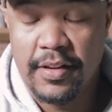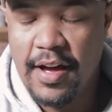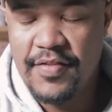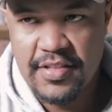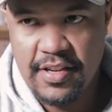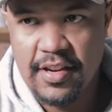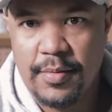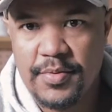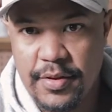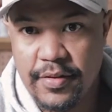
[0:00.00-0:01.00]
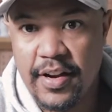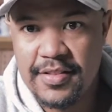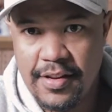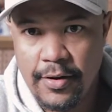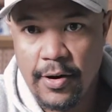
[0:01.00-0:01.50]
obviously comes with the
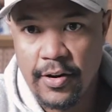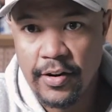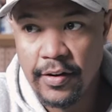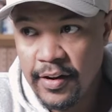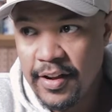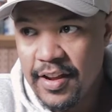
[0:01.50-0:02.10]
resin and the hardener,